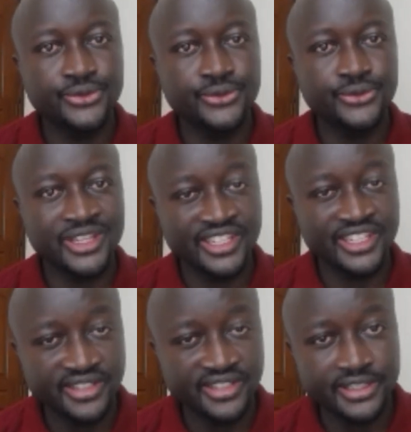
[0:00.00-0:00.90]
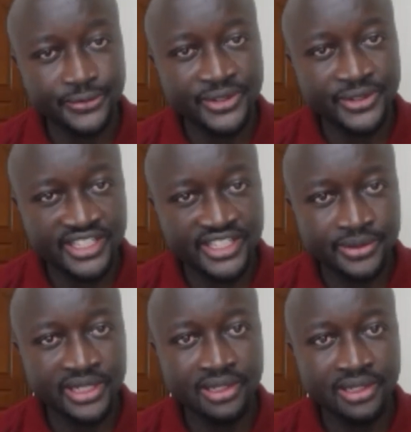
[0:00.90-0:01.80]
for the 364 T
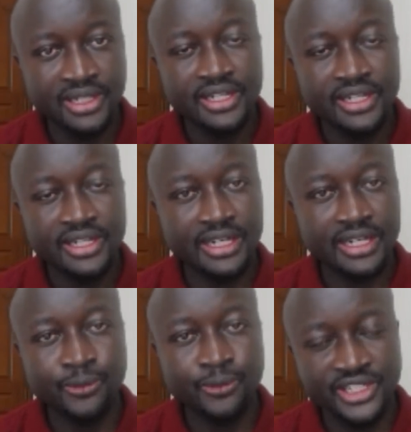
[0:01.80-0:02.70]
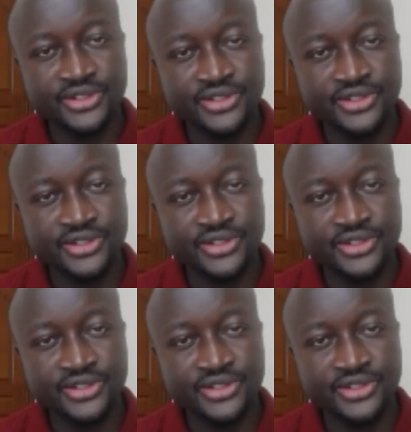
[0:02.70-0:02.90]
bill, uh, what is